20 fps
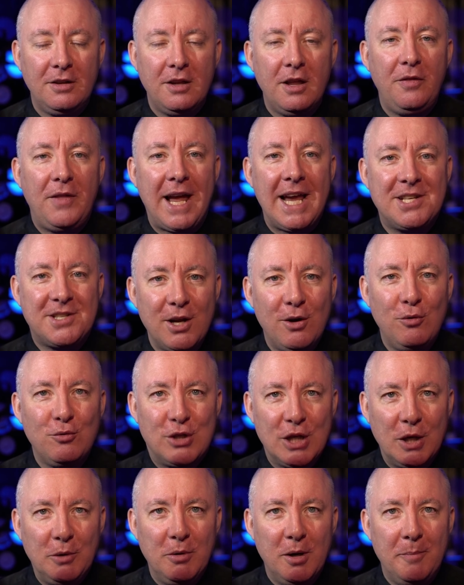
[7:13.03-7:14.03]
They still
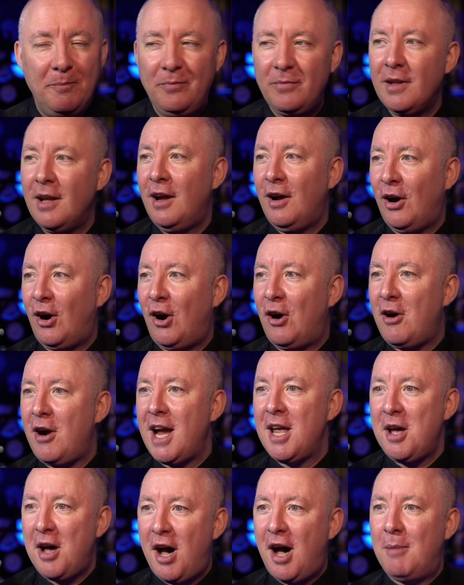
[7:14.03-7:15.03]
do them. All
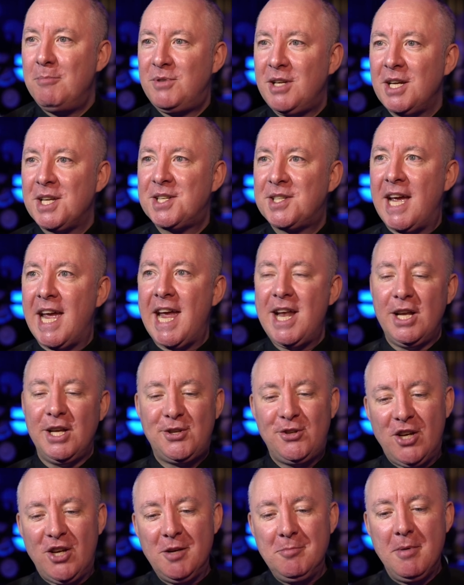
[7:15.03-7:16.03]
right. I'm just saying,
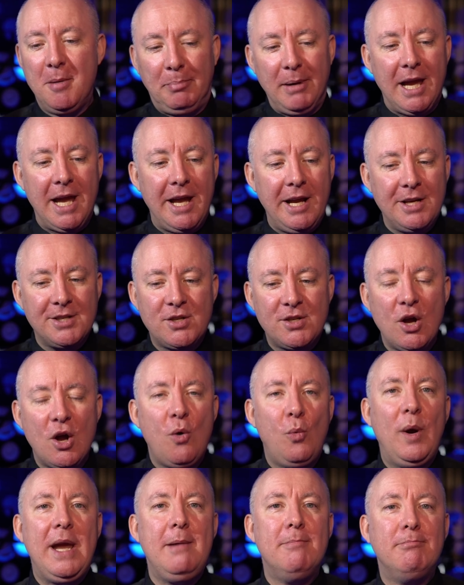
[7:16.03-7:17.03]
as human beings,
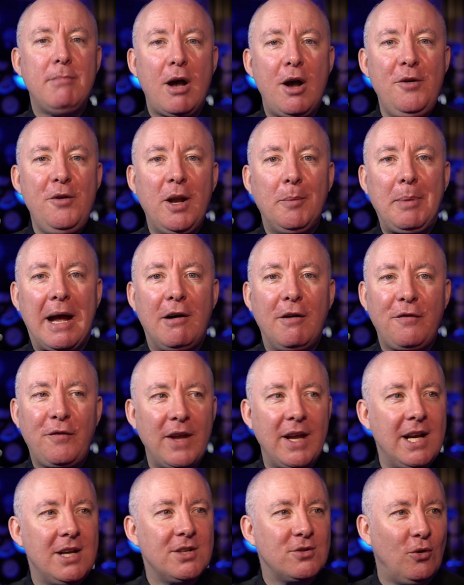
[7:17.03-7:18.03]
we moan about
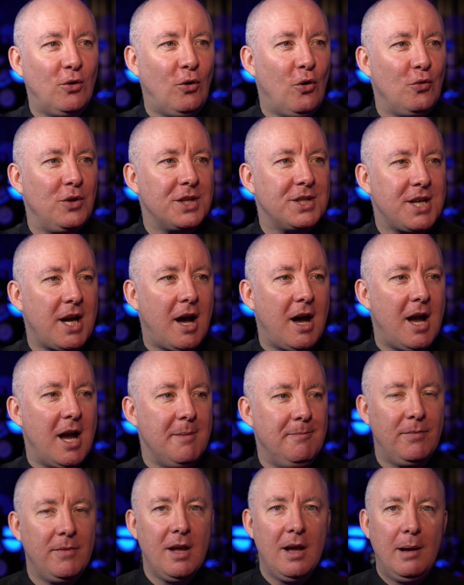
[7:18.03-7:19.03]
things all the
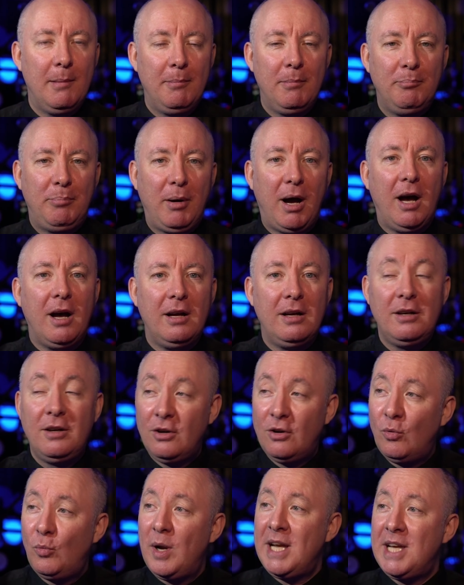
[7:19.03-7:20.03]
time, but
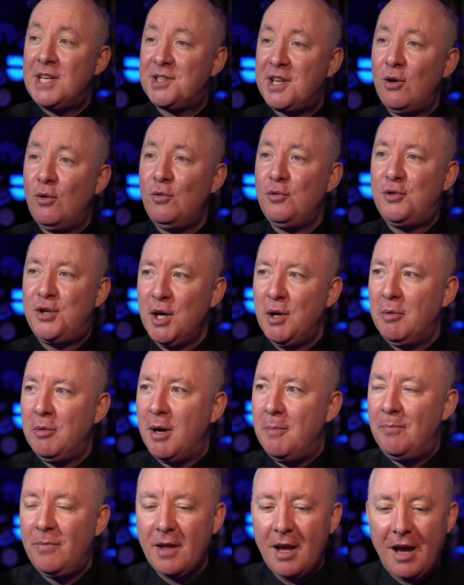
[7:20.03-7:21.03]
we still do
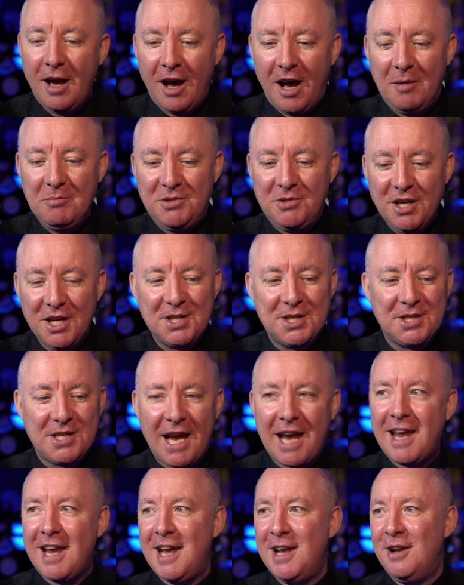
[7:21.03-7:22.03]
them. I'm just
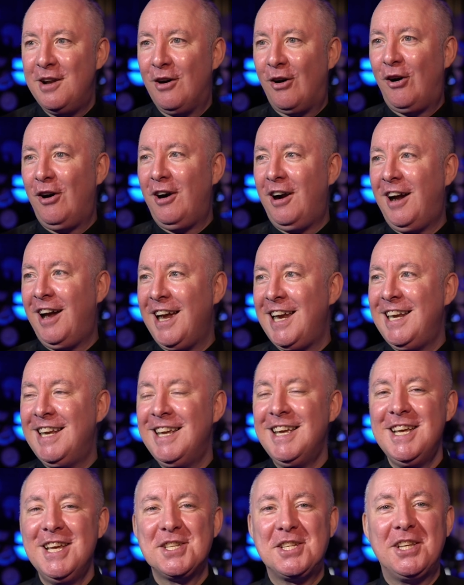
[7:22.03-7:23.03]
saying. All right.
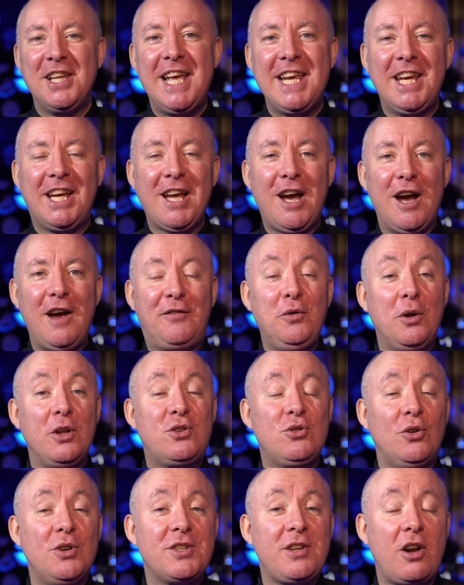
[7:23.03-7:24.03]
So there you go. If you want
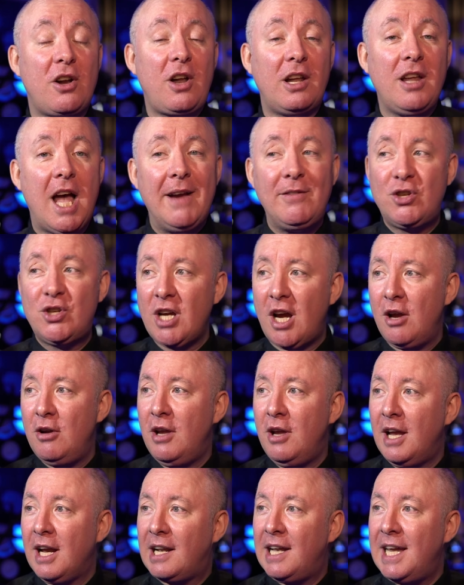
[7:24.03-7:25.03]
to join us on a live show,
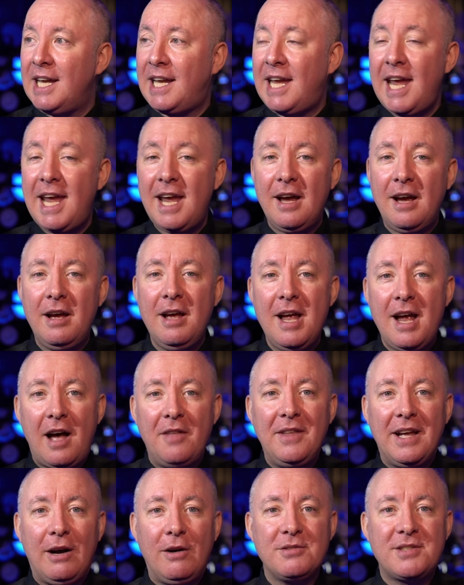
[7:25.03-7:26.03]
click here
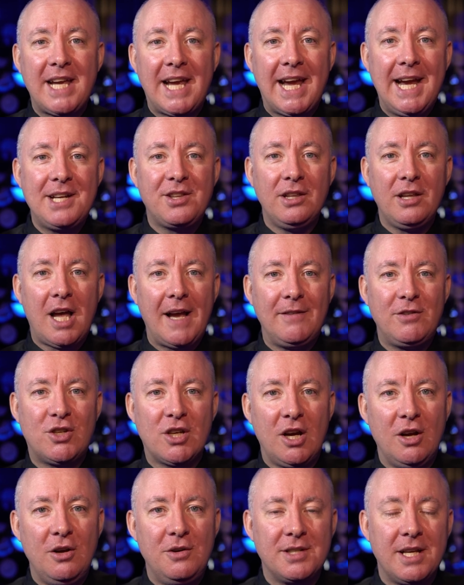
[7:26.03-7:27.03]
and that'll take you to the live
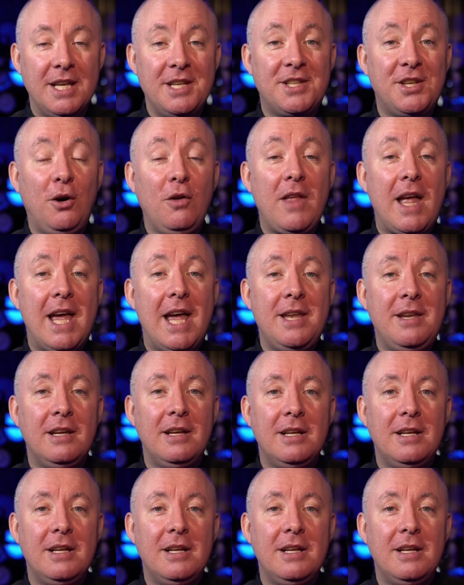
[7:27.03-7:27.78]
shows. Until then,